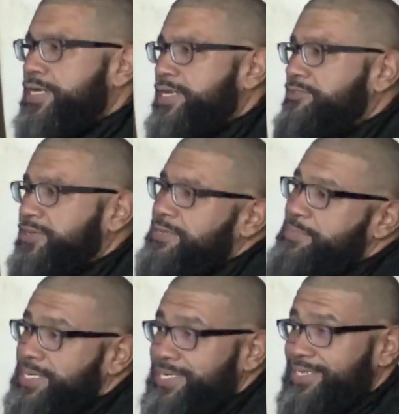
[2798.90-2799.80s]
out of their
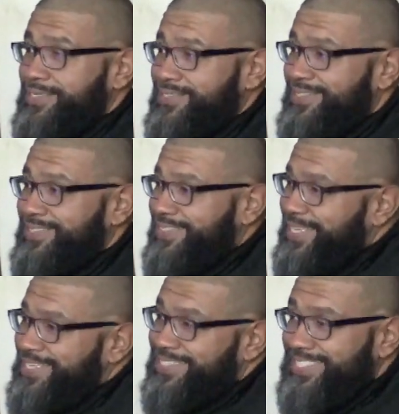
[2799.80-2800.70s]
fucking mind.
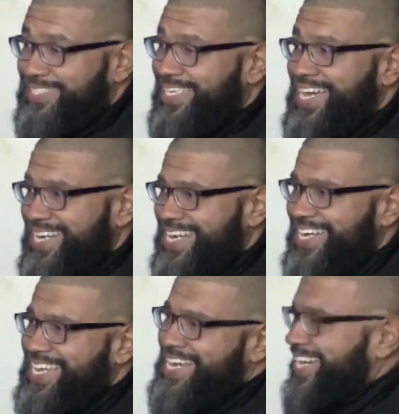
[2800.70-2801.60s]
Because there's a lot of
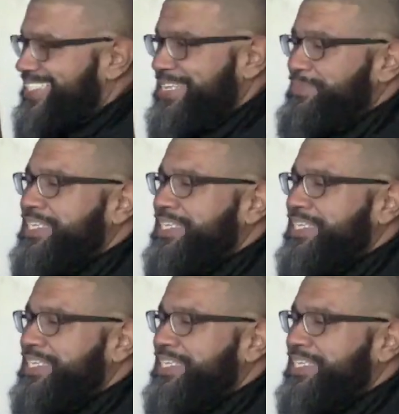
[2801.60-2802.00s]
that, and I seem